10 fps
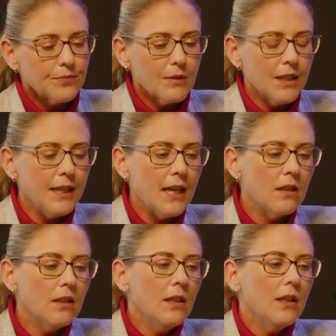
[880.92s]

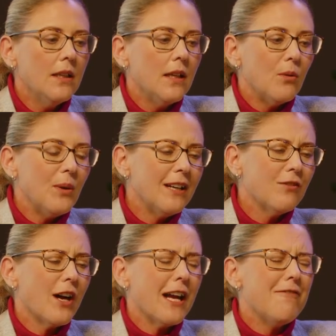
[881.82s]
Now, we have
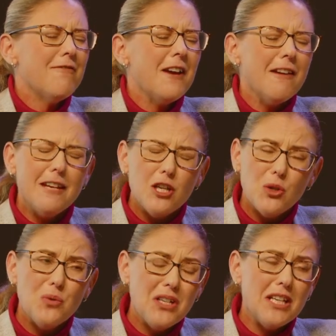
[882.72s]
got a very
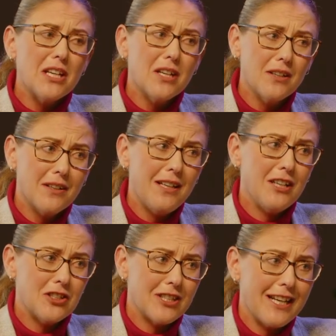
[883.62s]
unique
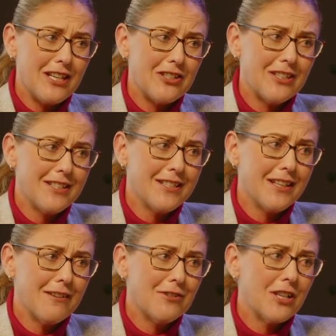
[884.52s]
legislation in South
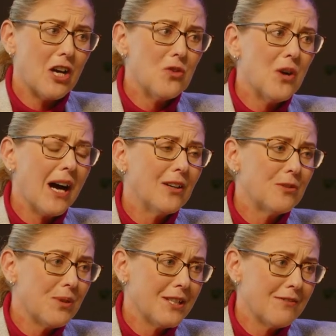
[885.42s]
Africa around
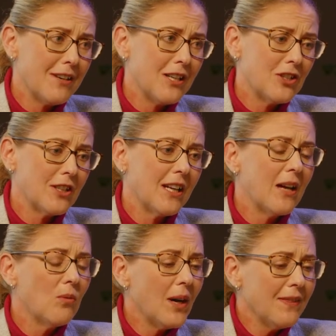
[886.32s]
preservation.
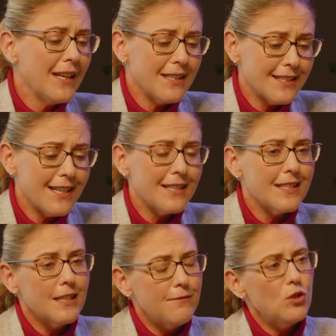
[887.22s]
And what that states
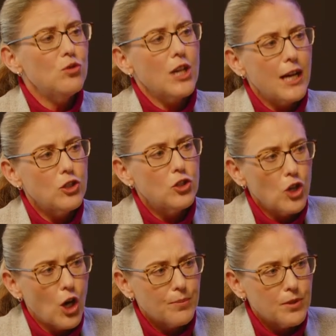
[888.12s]
is, if you change
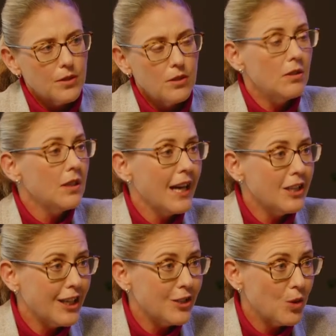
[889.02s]
jobs, you can
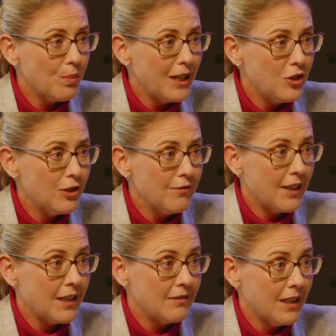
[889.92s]
cash out your pension
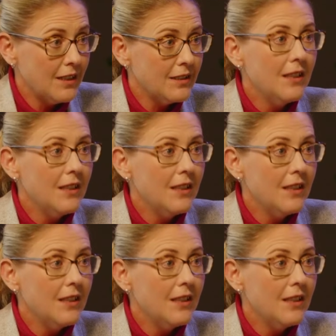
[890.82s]
fund, right?